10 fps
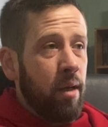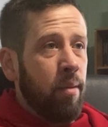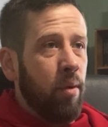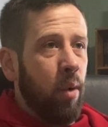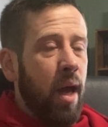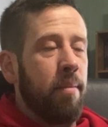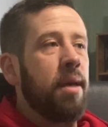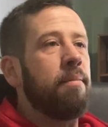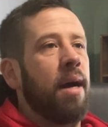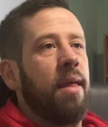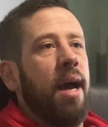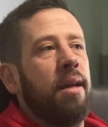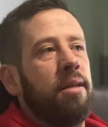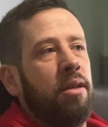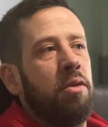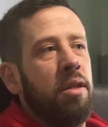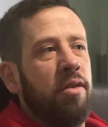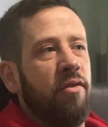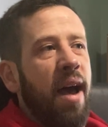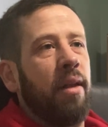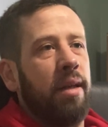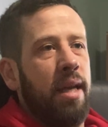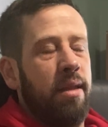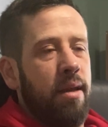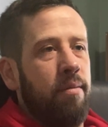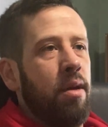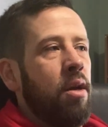but what I mean by that is that you need to validate them.